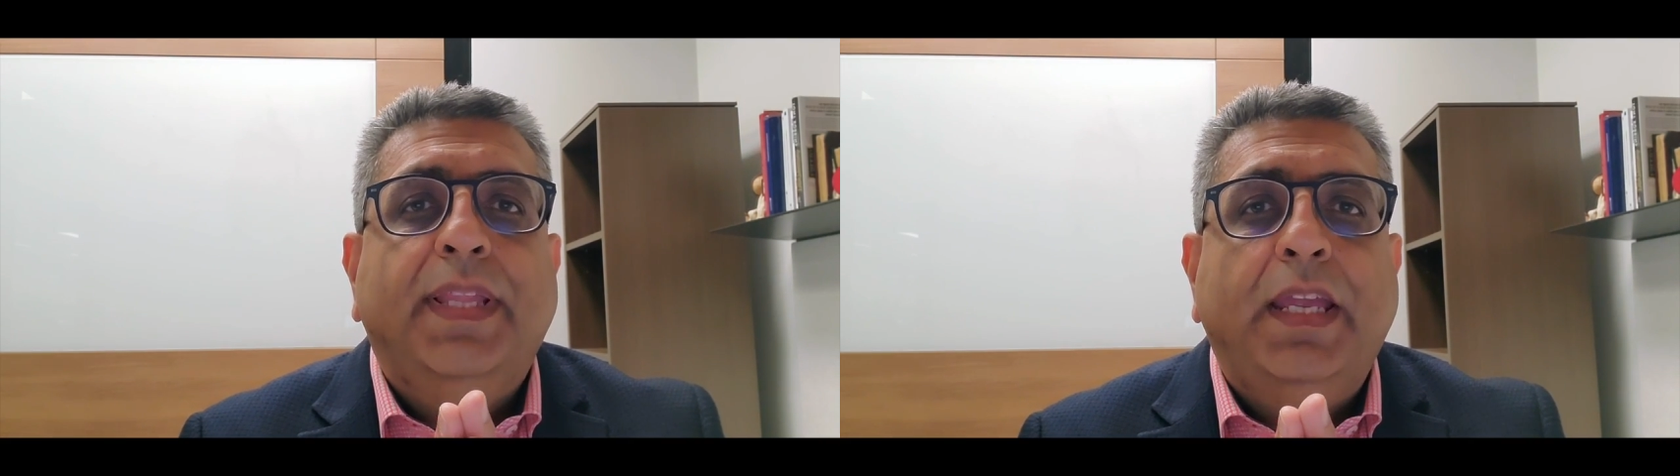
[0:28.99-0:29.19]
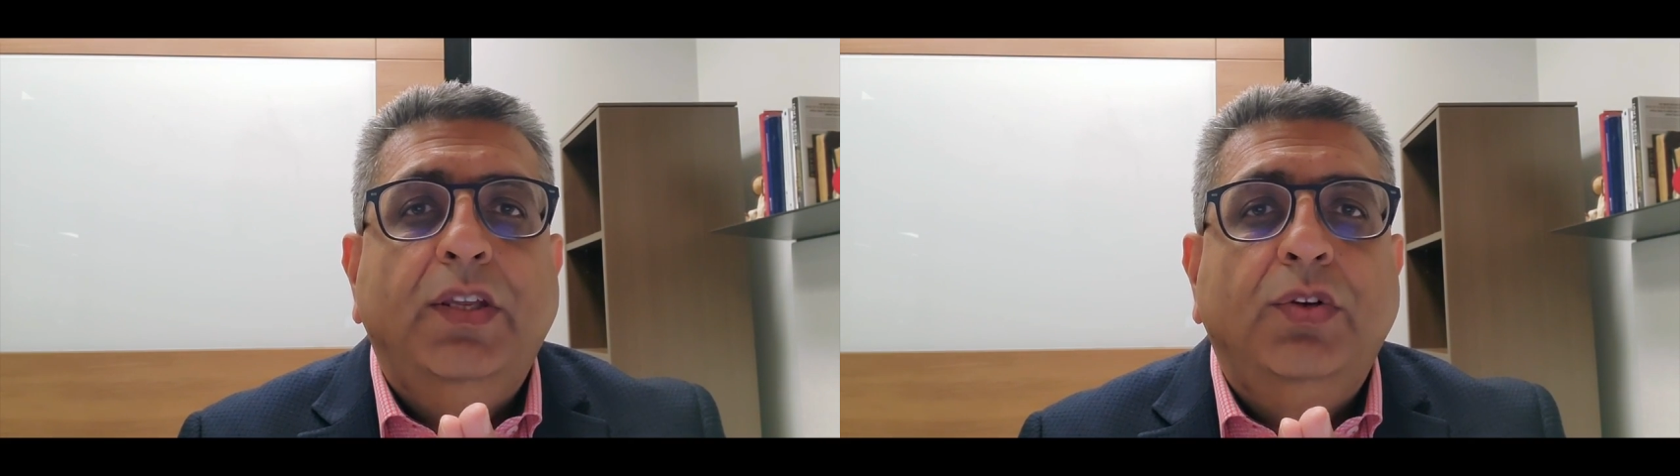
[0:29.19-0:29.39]

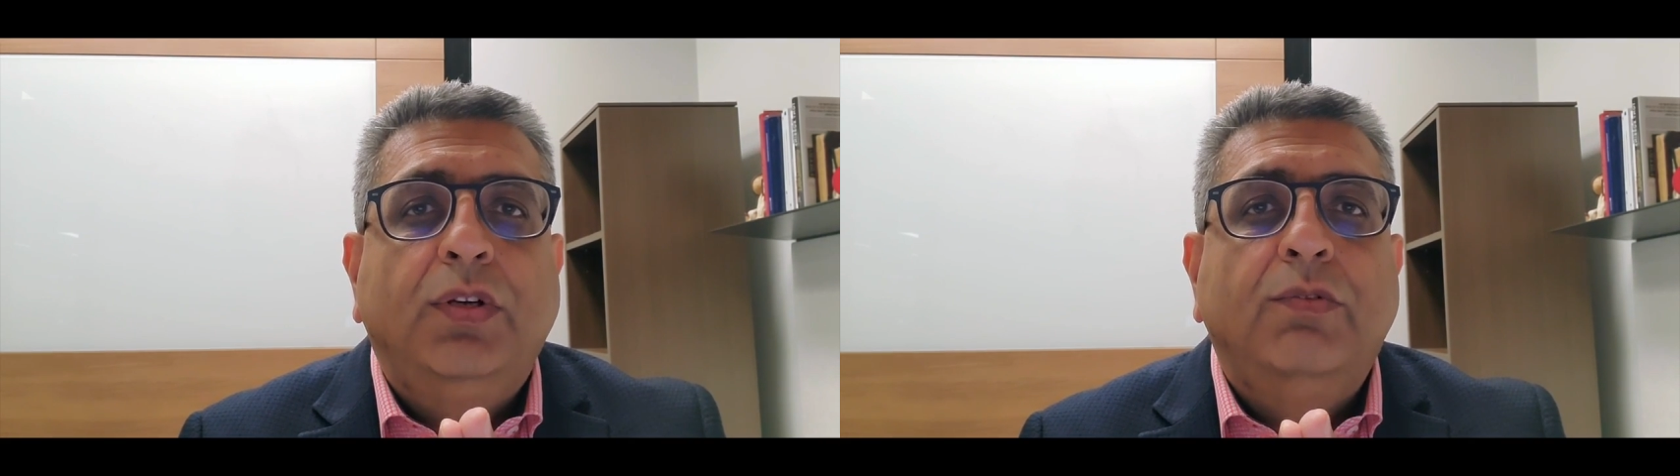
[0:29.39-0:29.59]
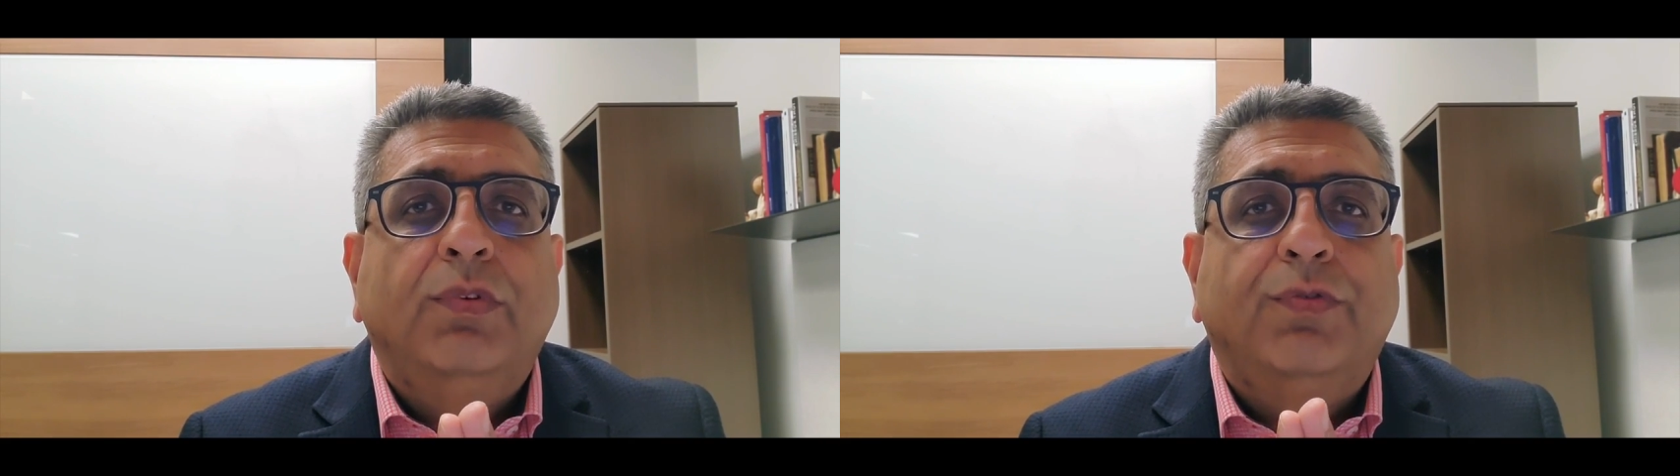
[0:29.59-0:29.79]
that you
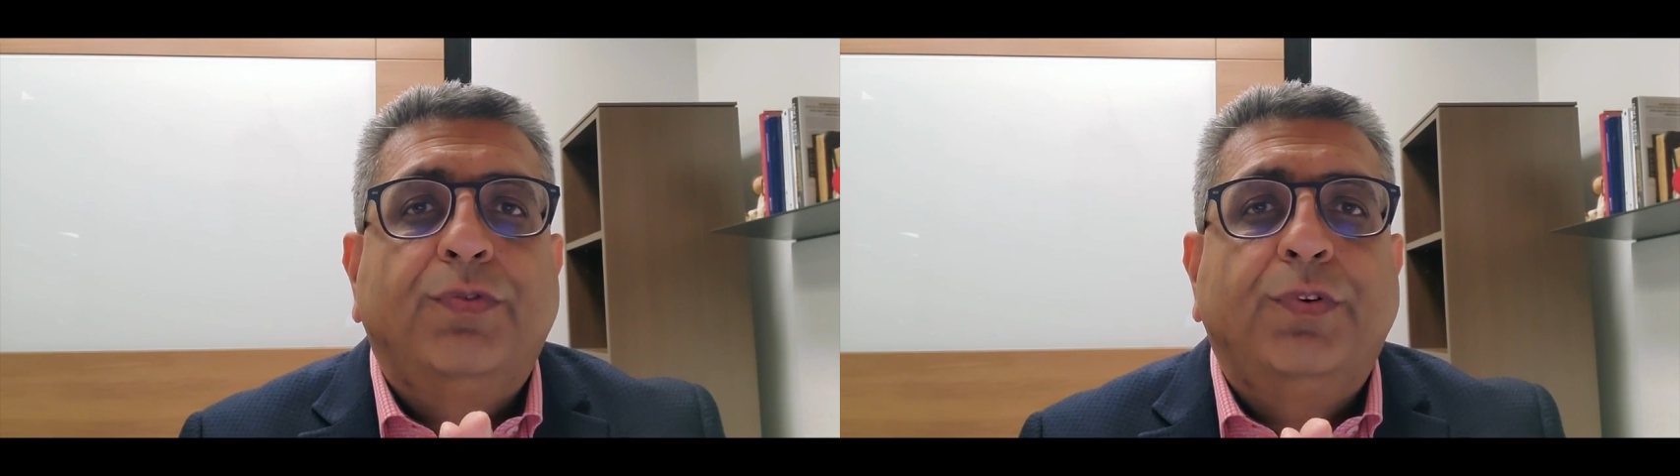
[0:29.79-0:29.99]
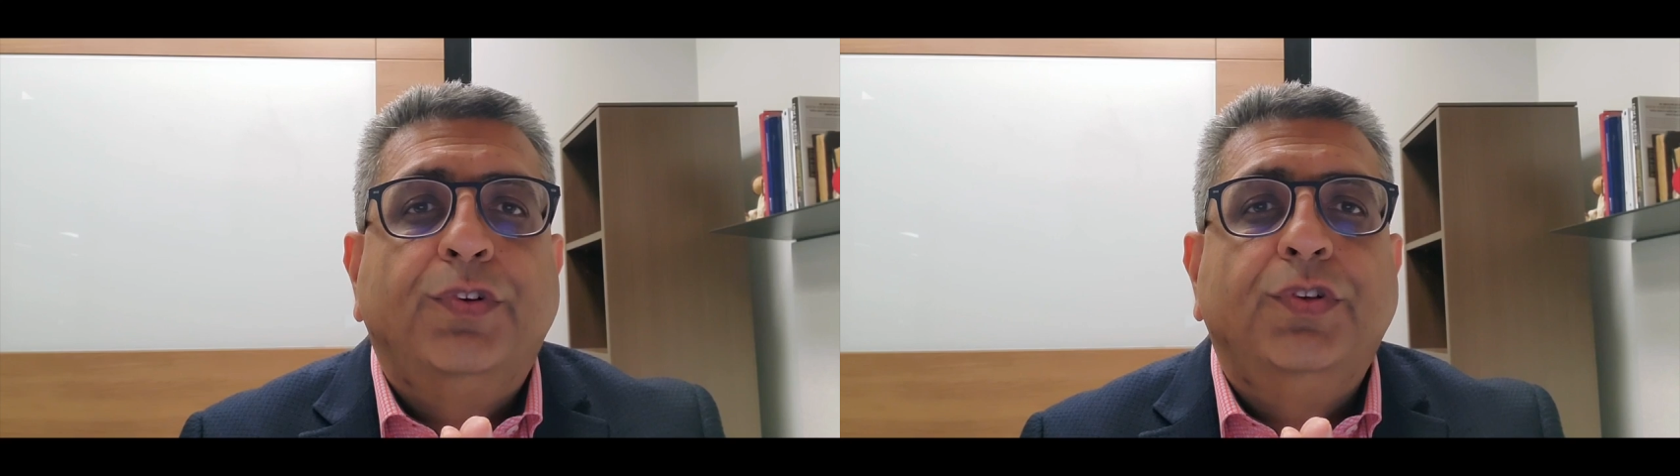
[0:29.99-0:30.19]
can
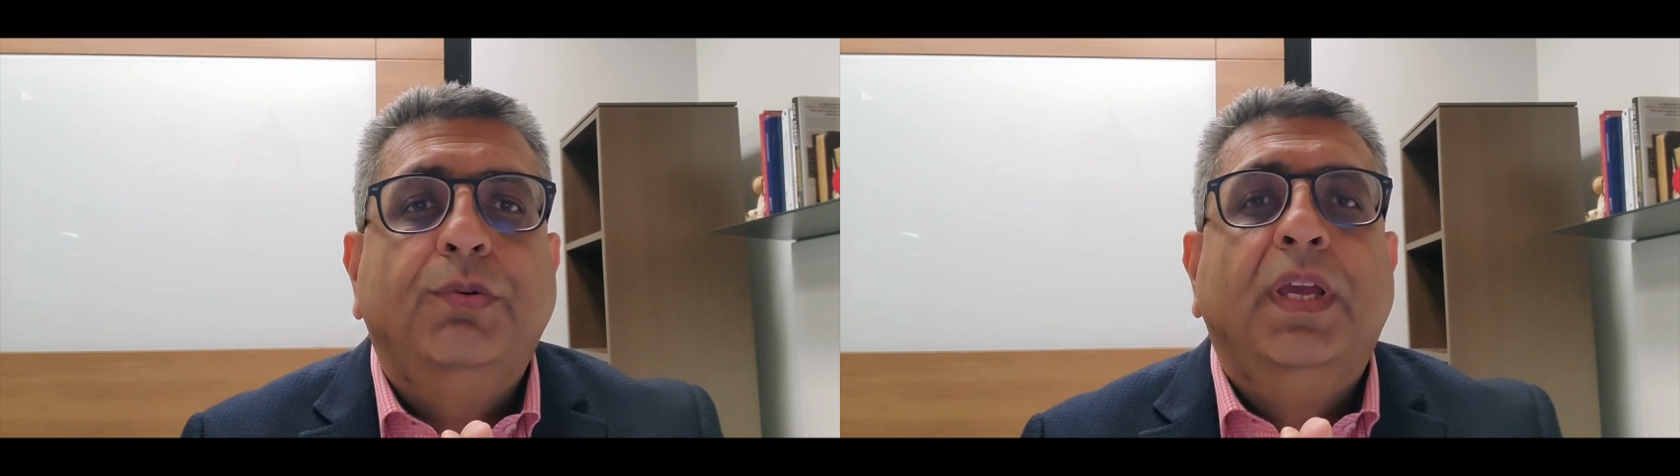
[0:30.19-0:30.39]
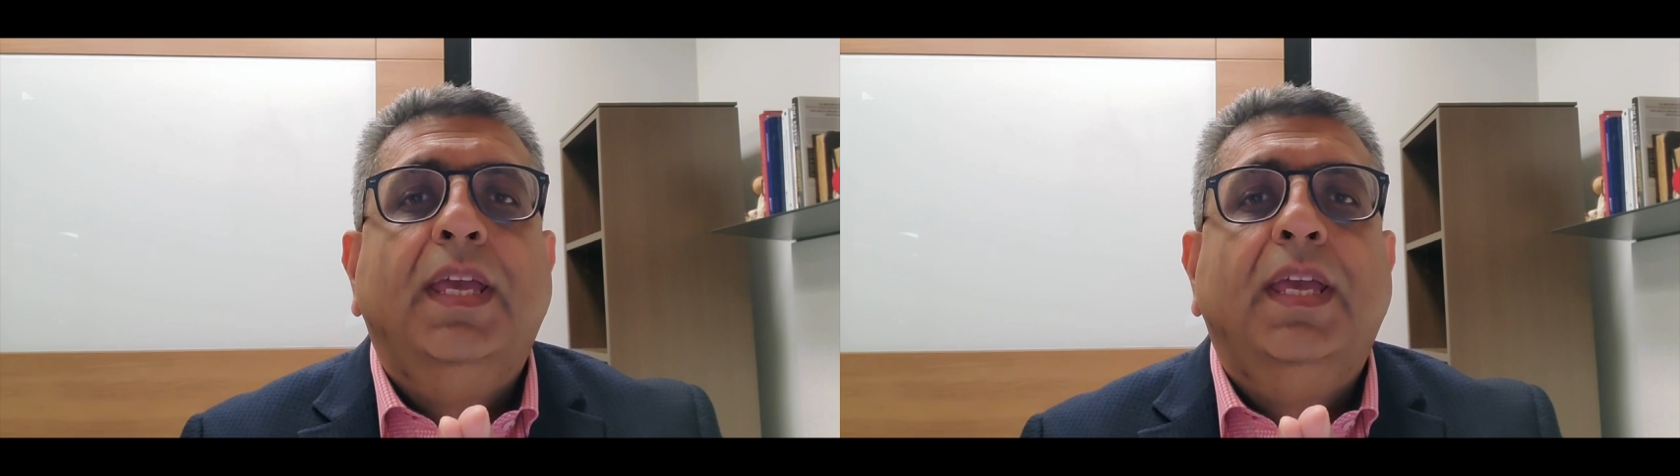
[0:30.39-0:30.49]
refer to.